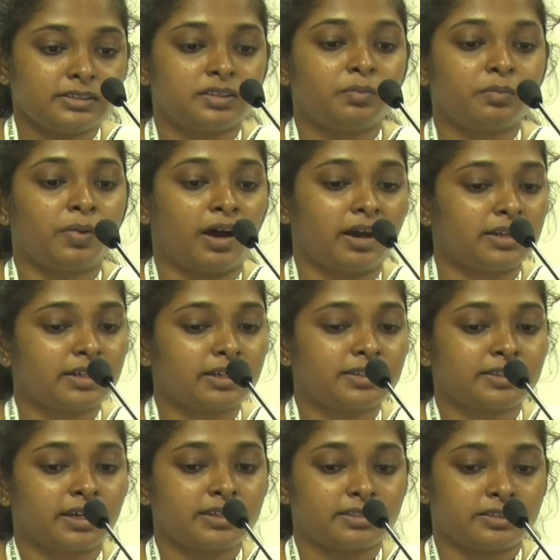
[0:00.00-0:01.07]
the particle
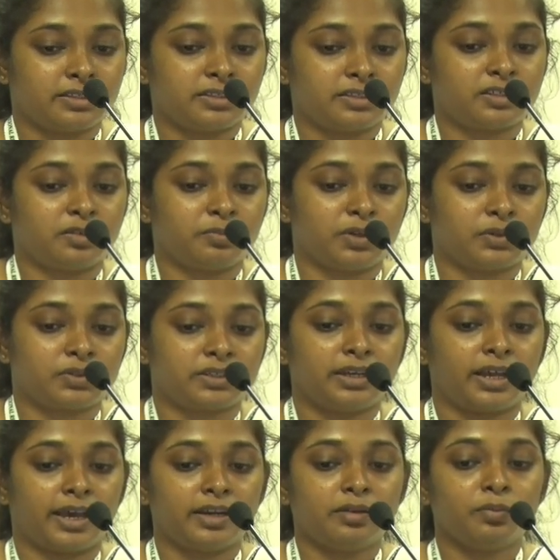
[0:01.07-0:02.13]
size distribution
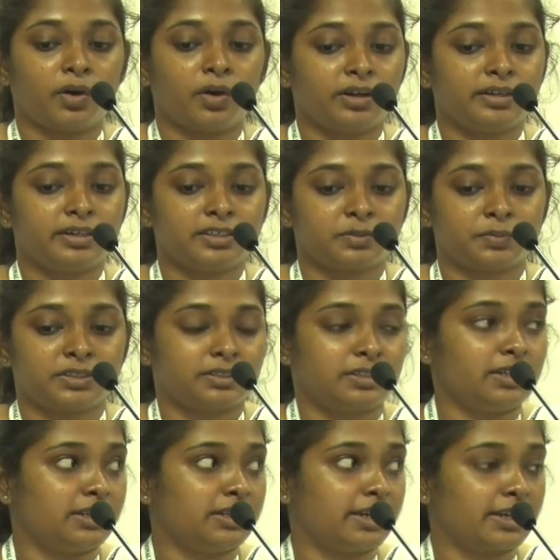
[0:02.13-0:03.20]
and polydispersity
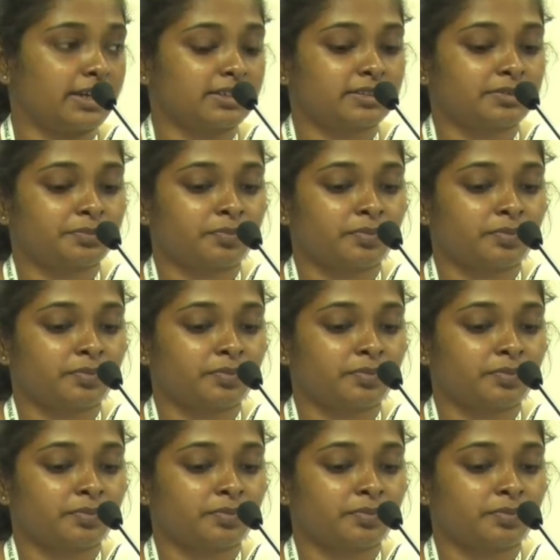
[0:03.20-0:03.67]
index.